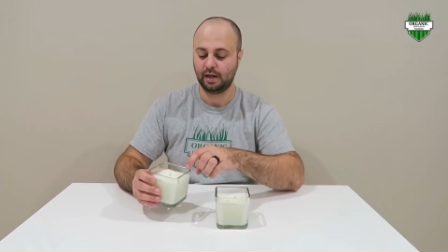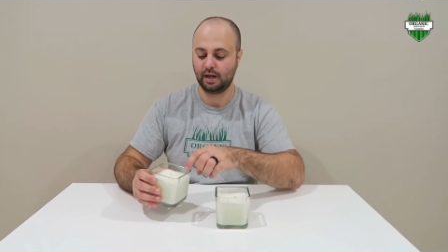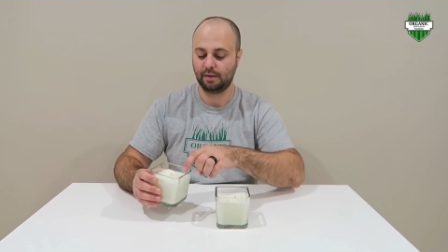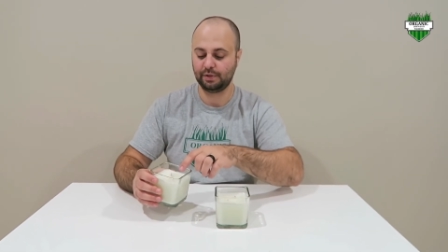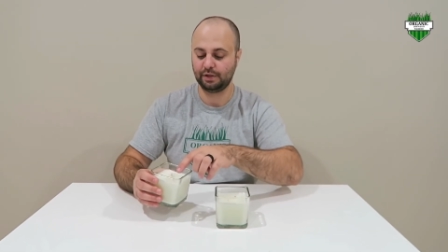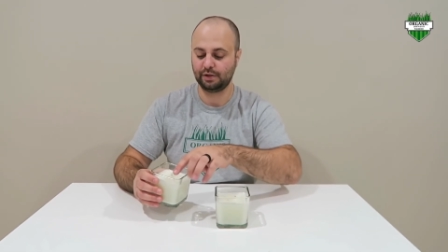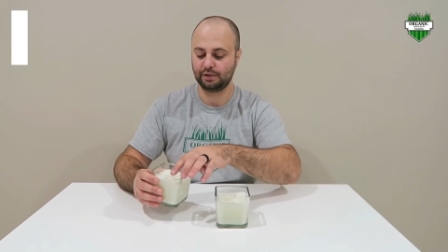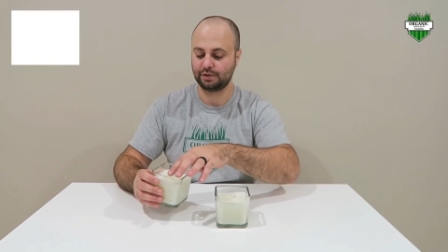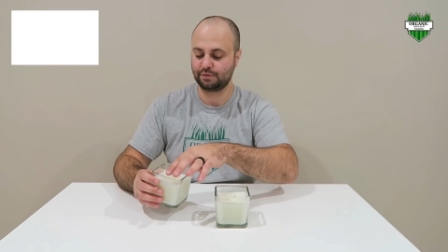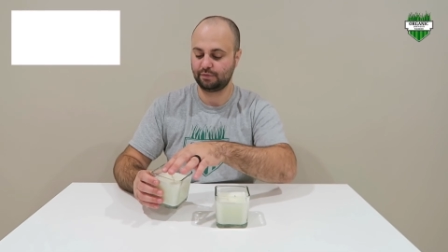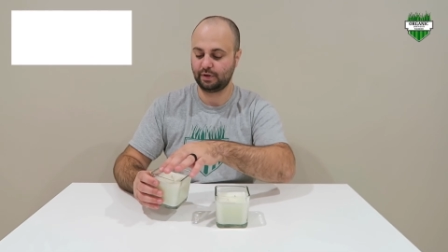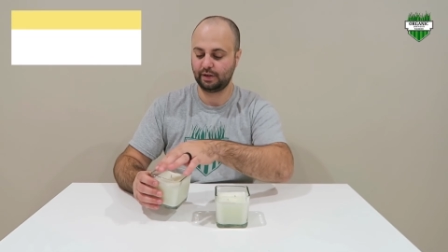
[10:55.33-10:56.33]
and you can
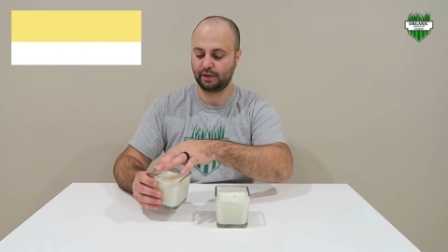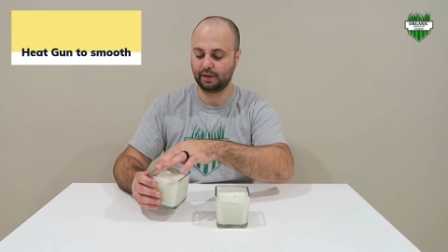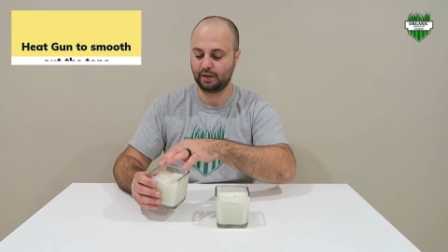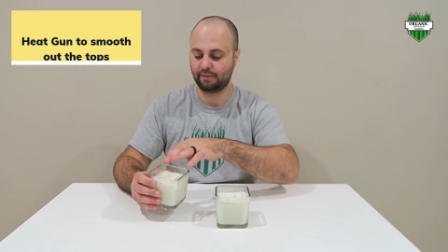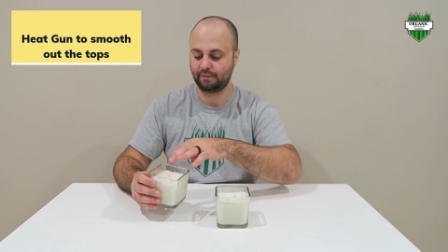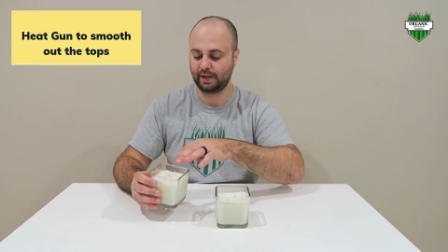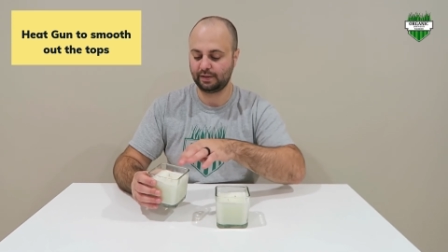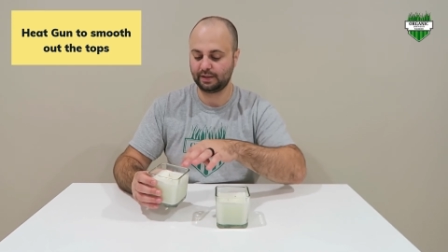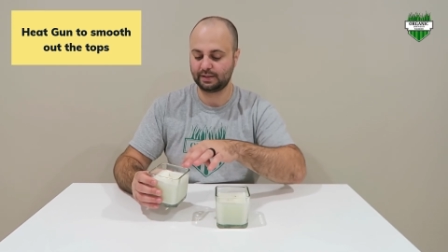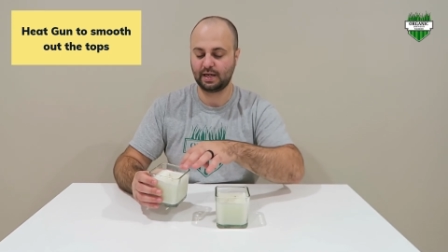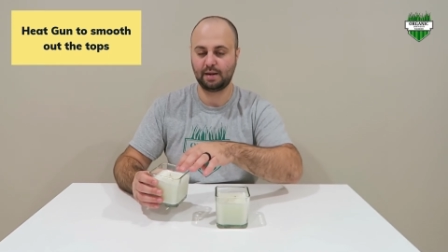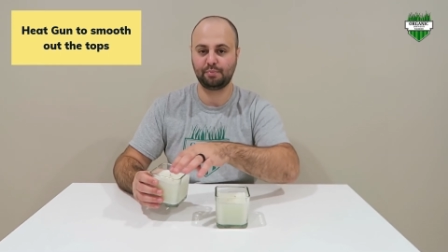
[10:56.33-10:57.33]
just run it around
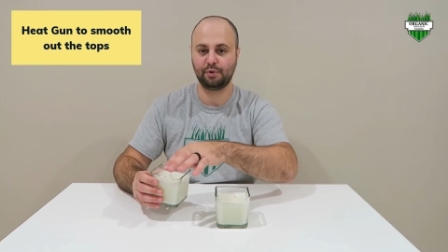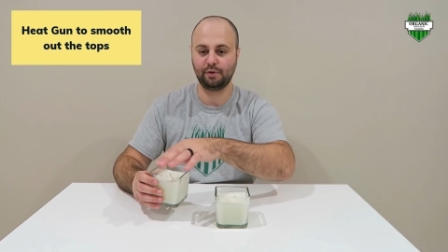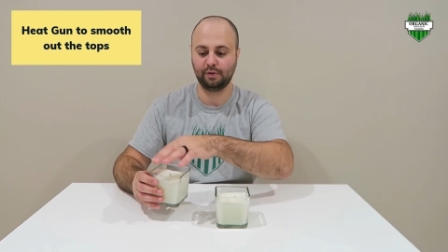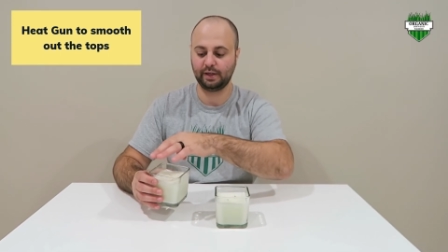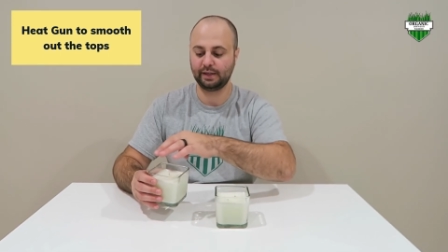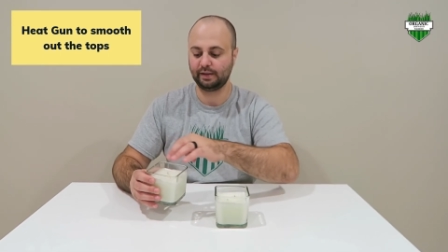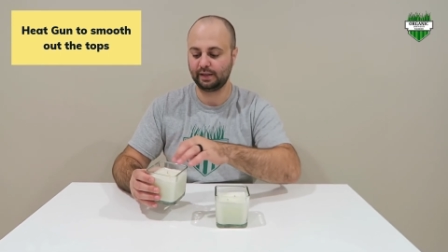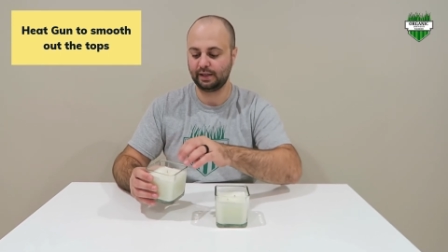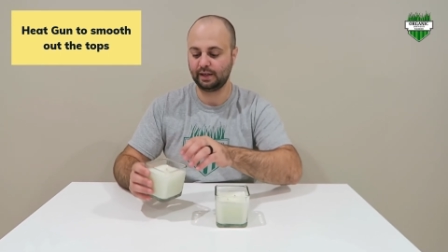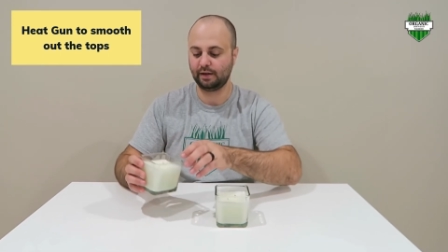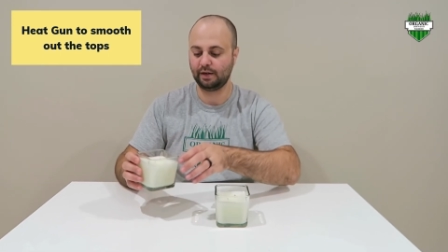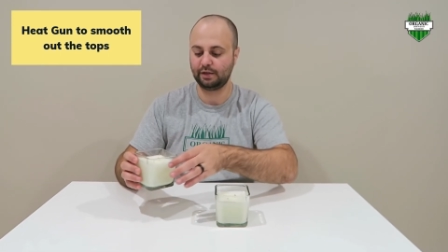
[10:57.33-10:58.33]
the top real lightly
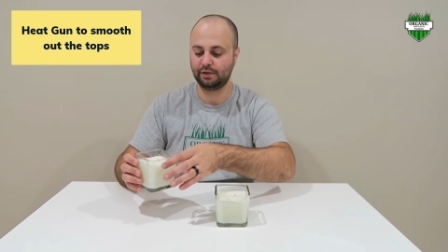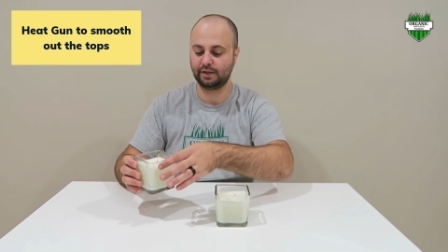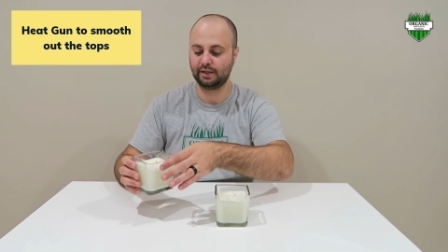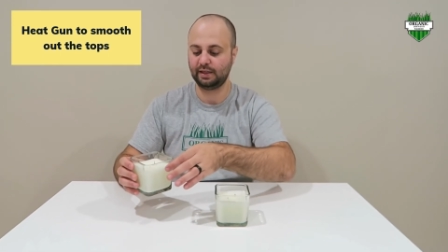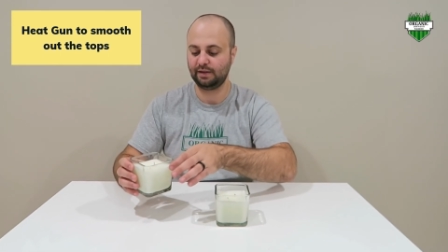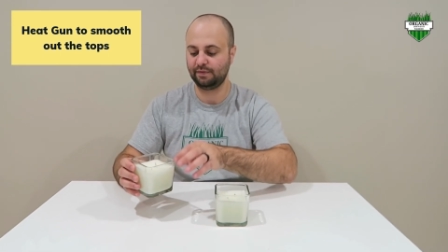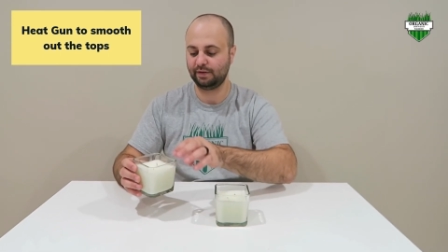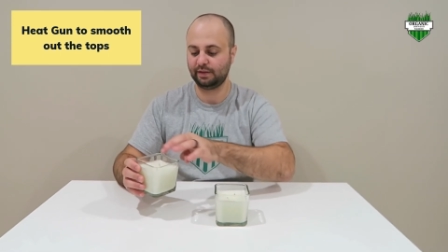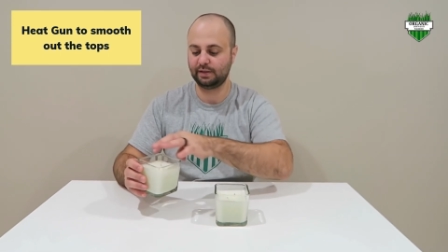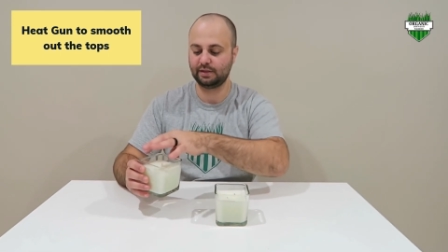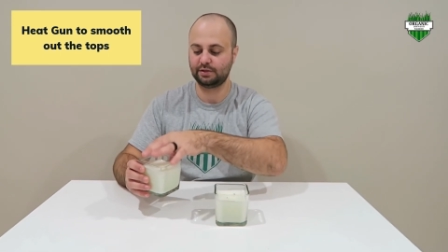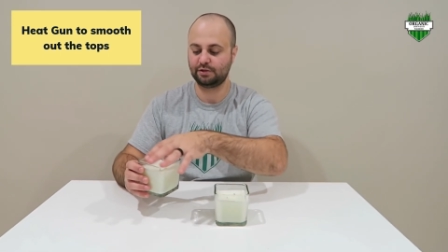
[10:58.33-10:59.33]
here, and you can
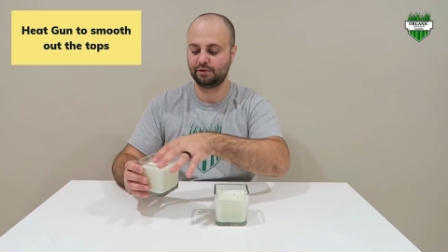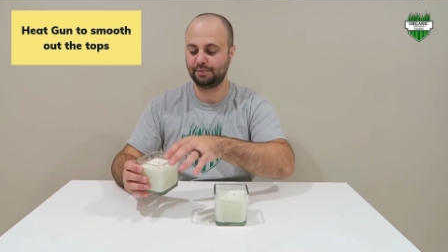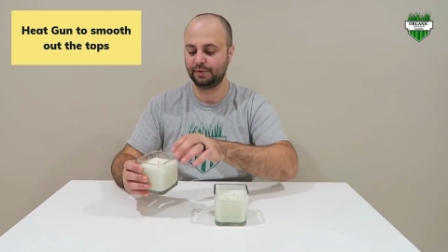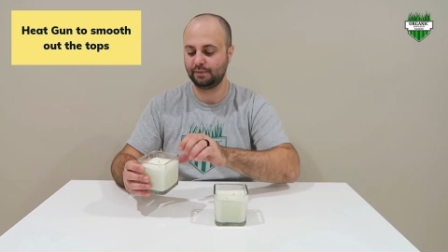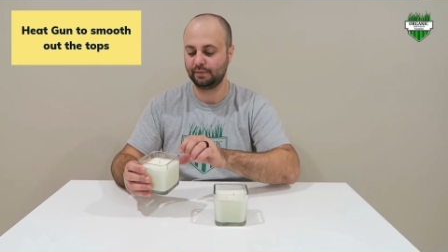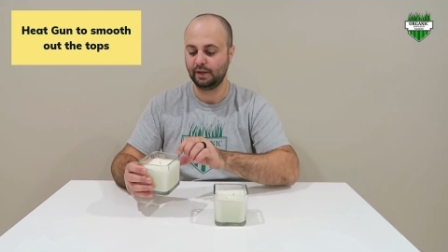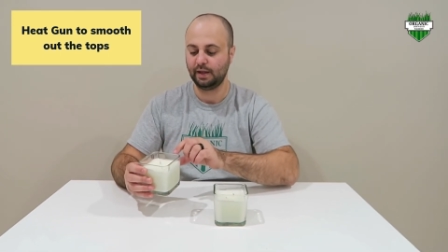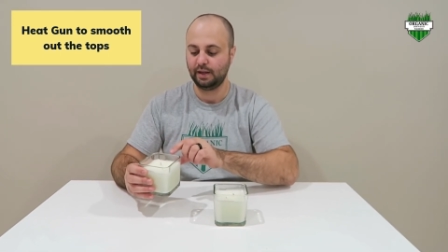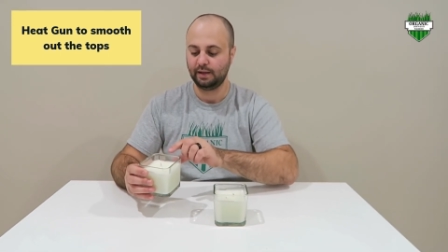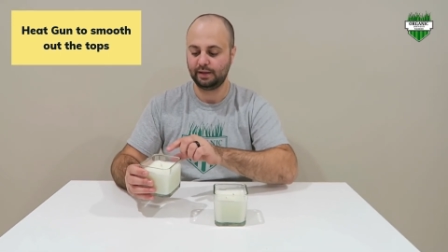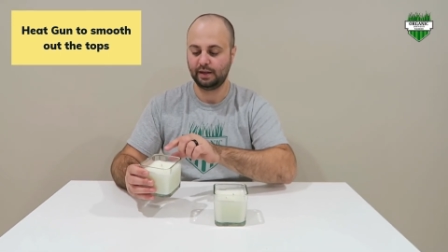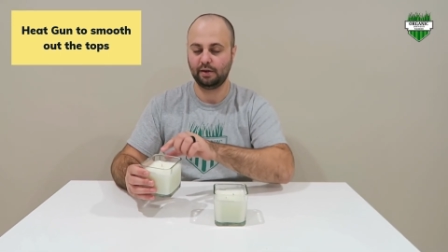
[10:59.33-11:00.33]
evenly distribute
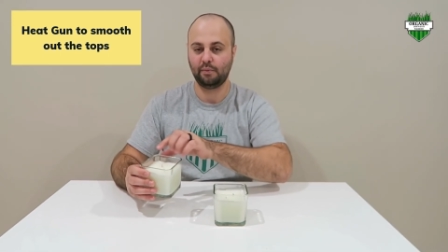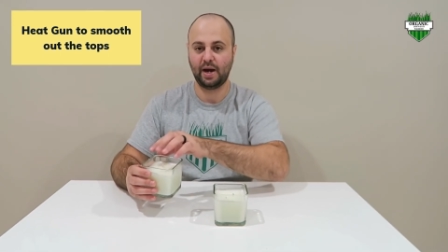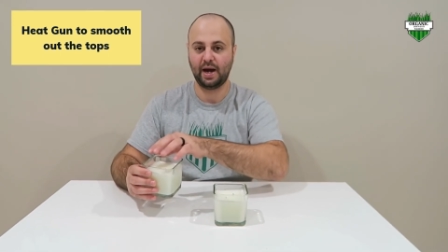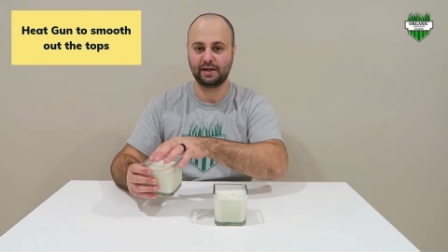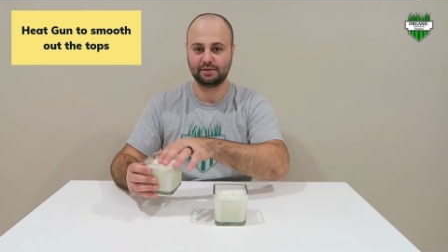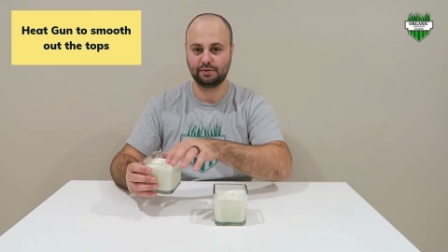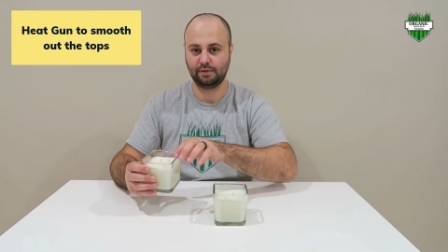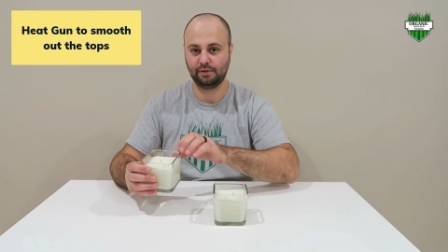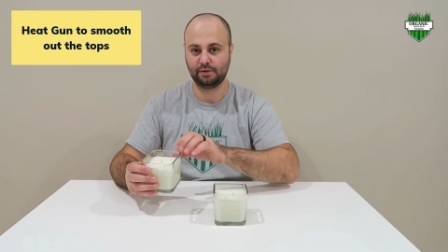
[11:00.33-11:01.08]
the wax so